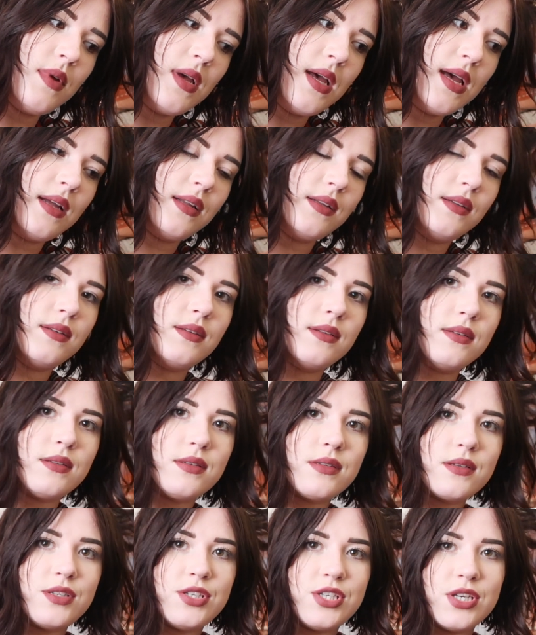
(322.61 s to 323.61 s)

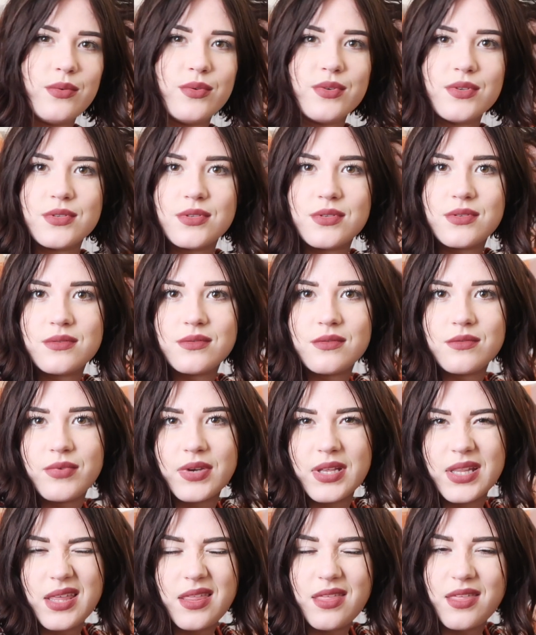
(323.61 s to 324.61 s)
and she was
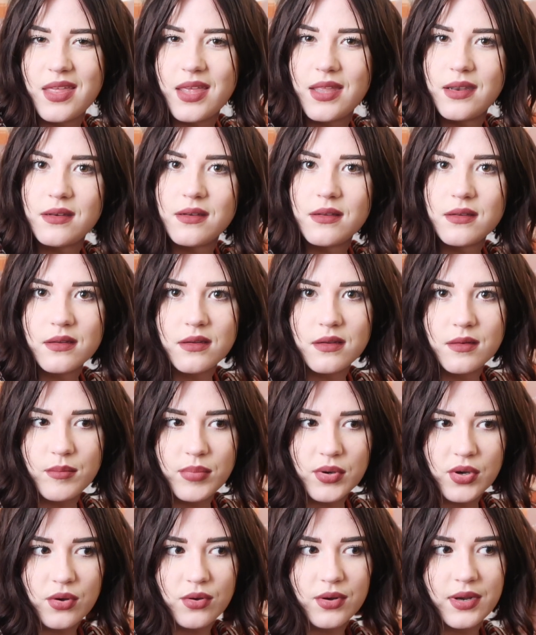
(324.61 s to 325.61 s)
really thin and
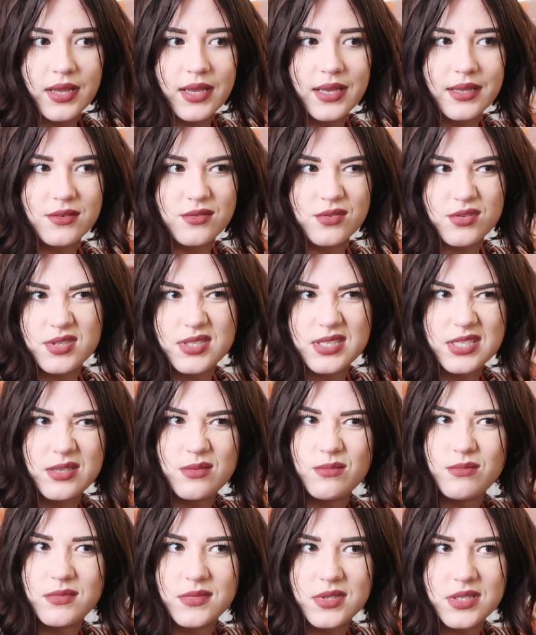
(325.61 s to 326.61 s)
bony and just
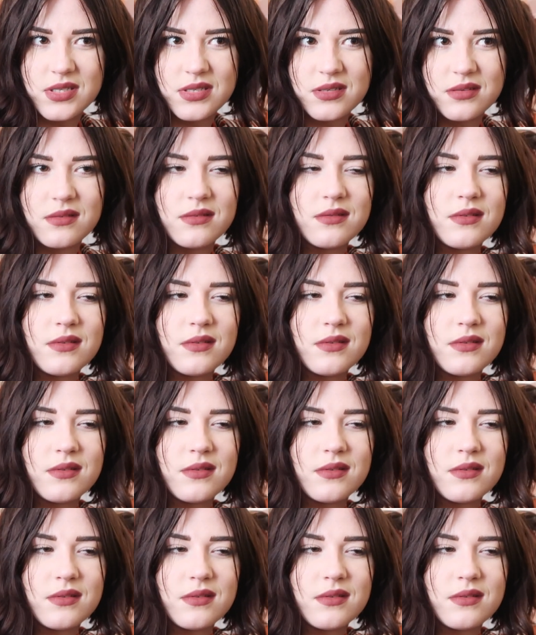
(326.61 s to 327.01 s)
seemed